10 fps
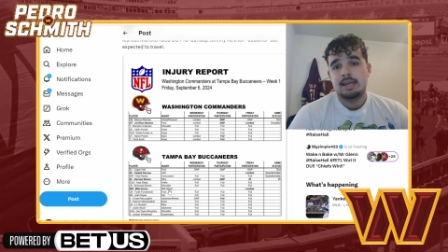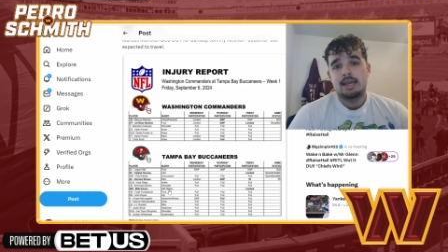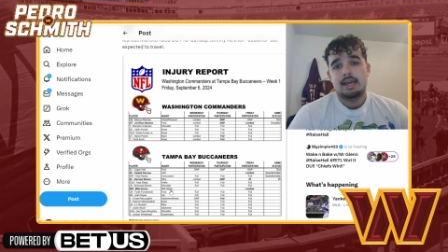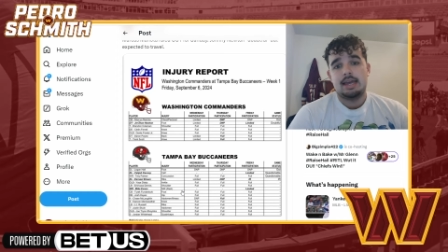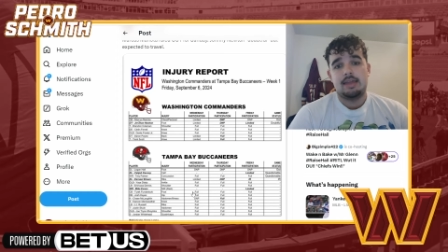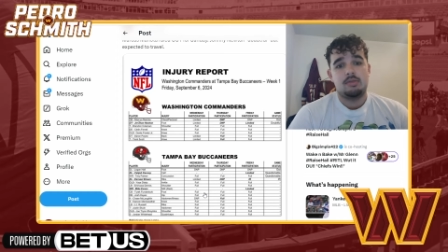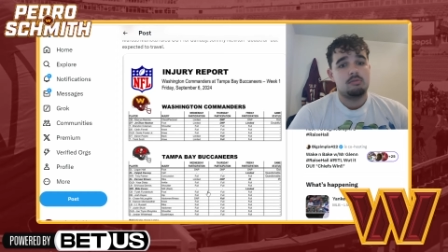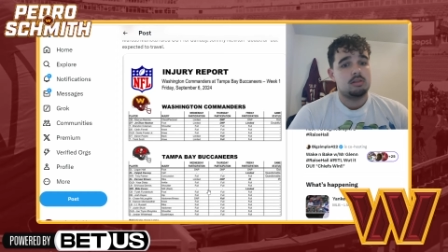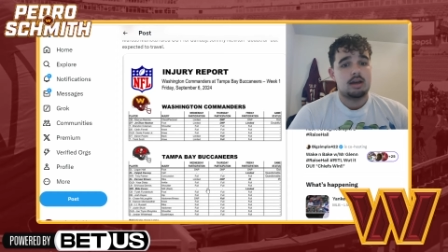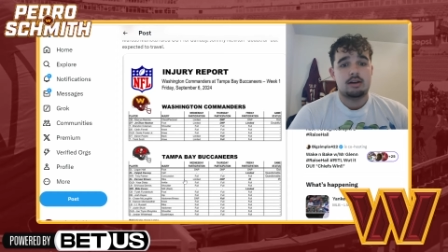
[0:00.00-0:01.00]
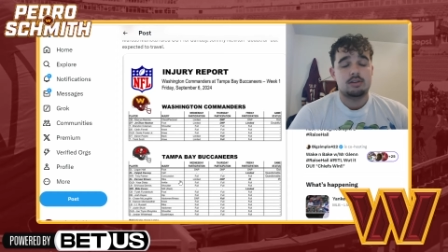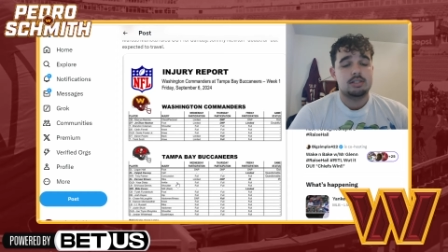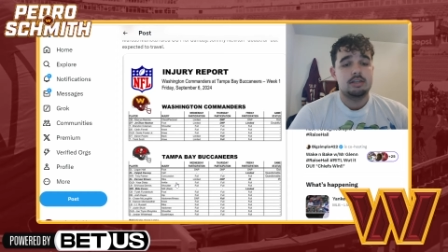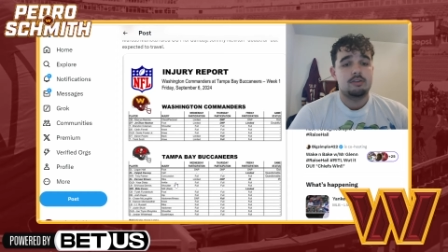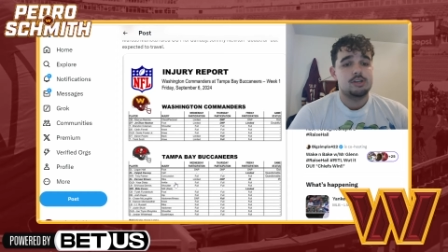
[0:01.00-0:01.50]
And a lot of
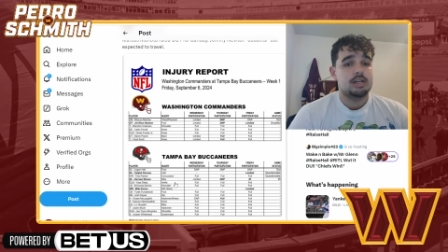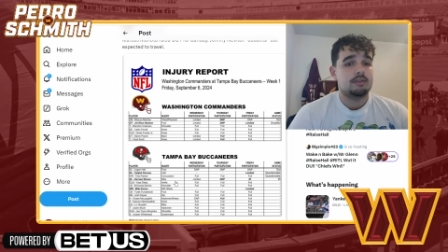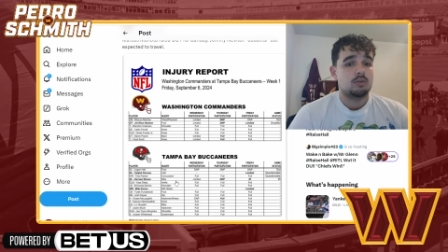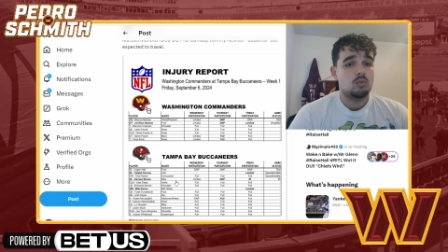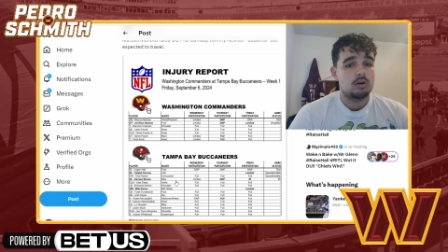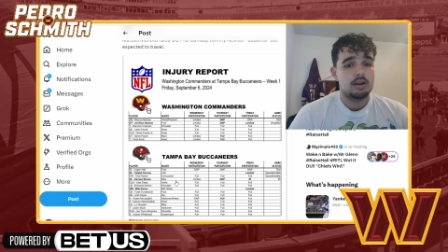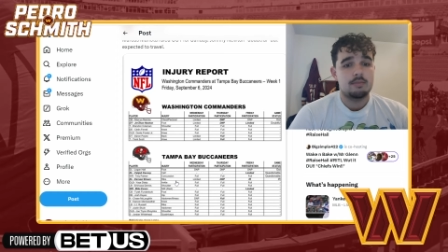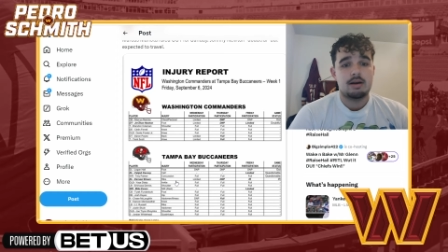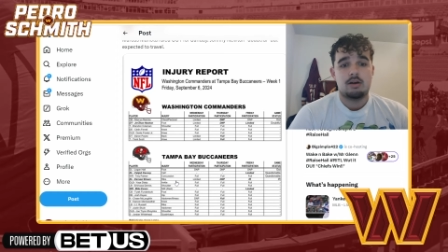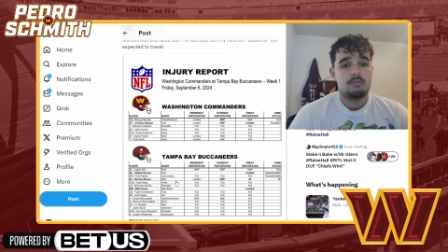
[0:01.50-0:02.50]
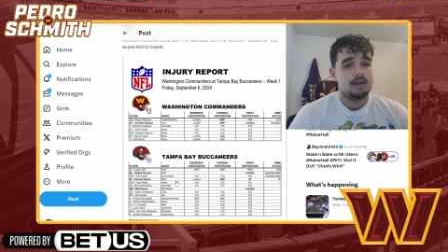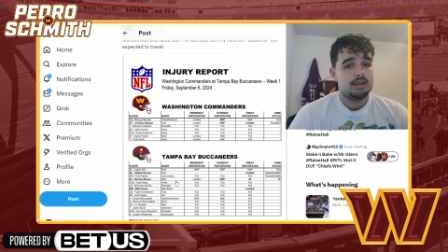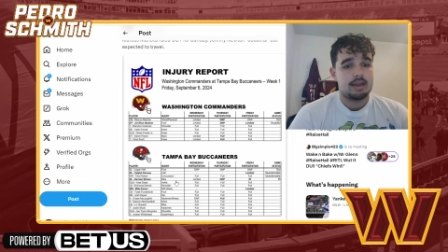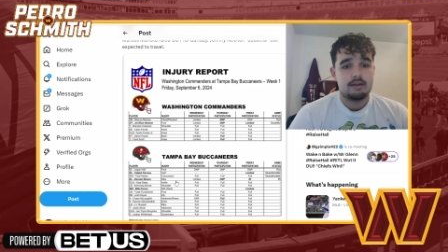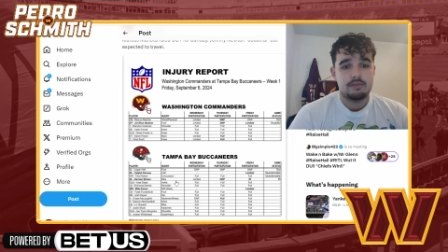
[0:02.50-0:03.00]
receivers you're gonna have to worry about. Mike
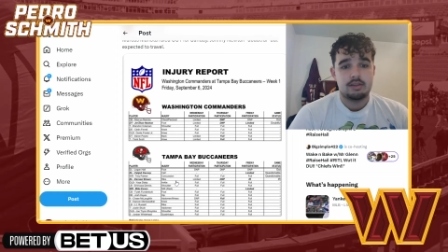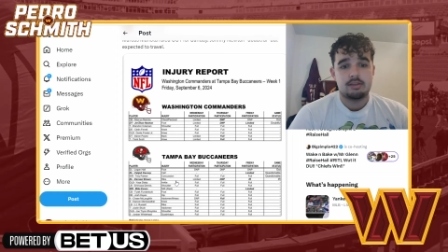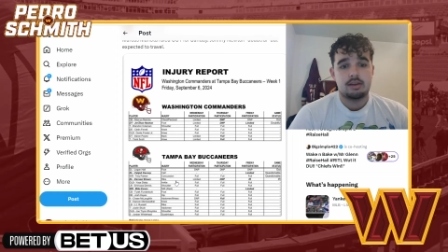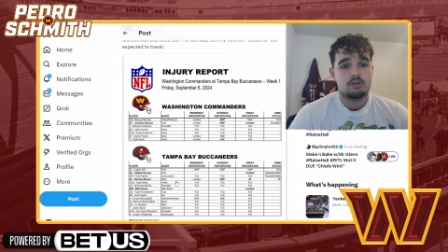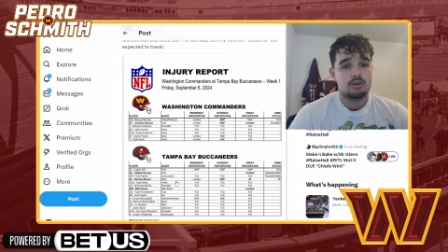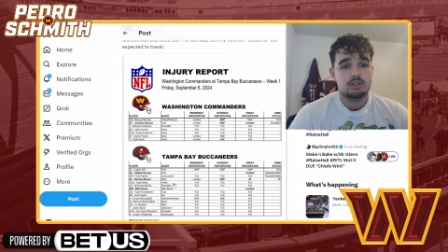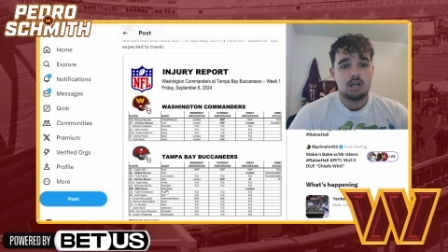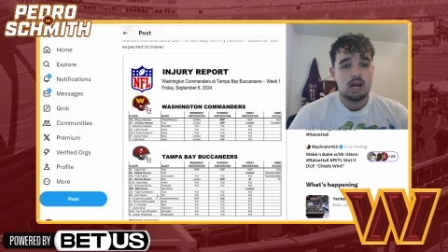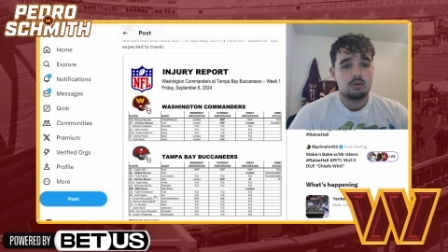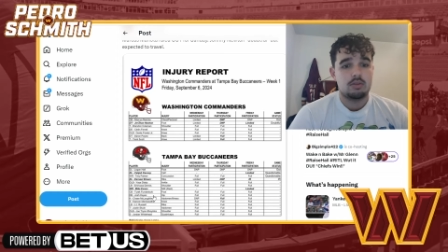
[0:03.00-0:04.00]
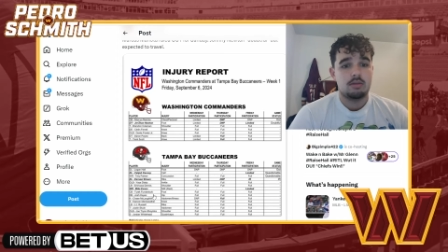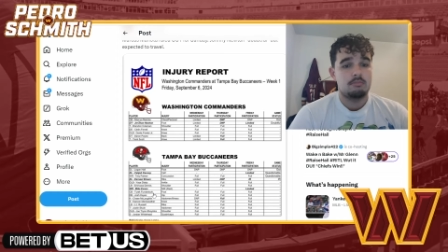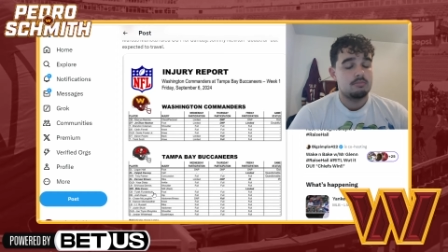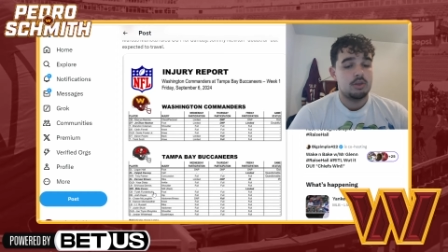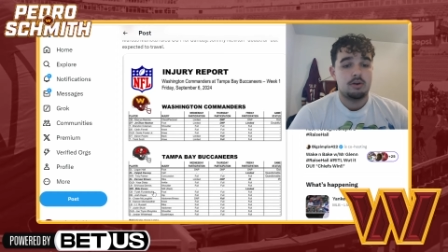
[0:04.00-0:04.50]
Evans and Chris Godwin, the
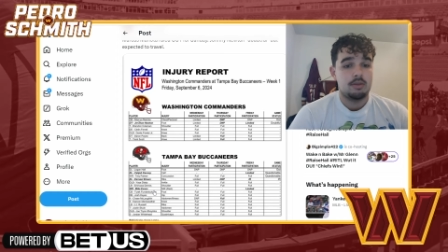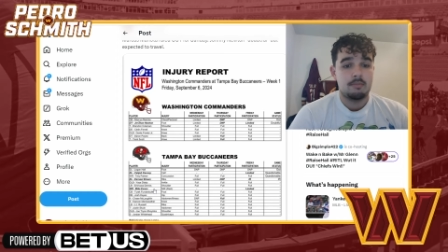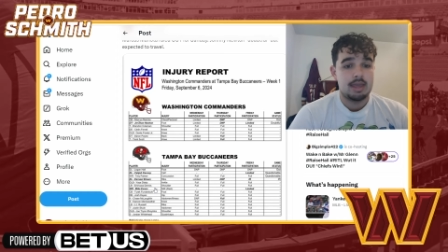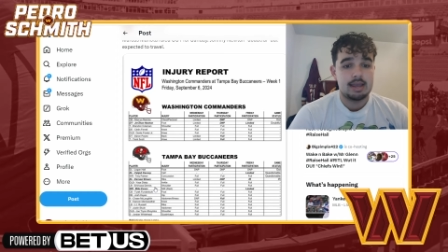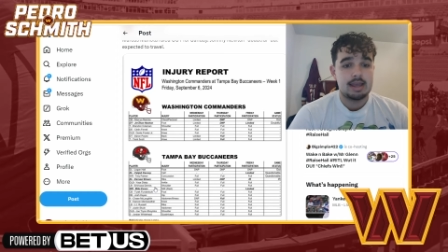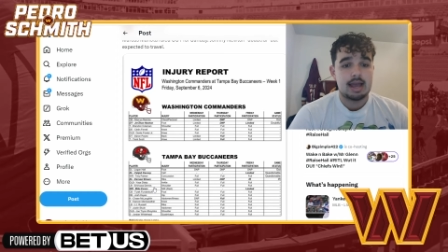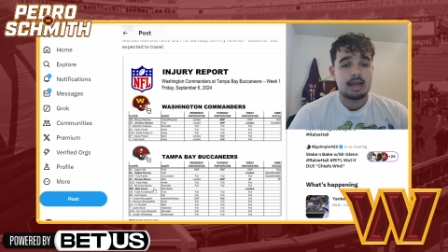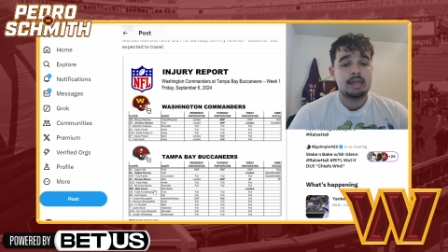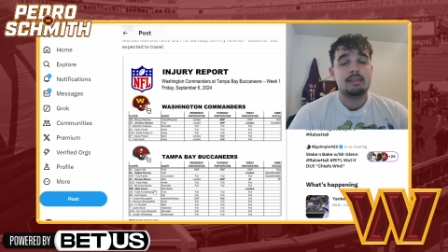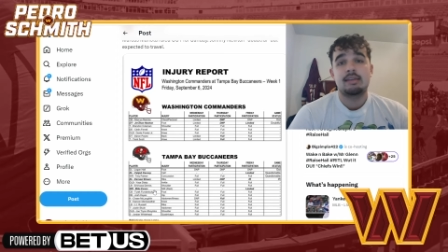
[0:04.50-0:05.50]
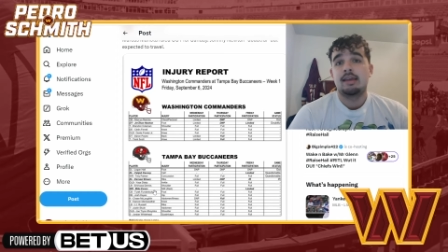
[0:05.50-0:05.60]
you know the main guys.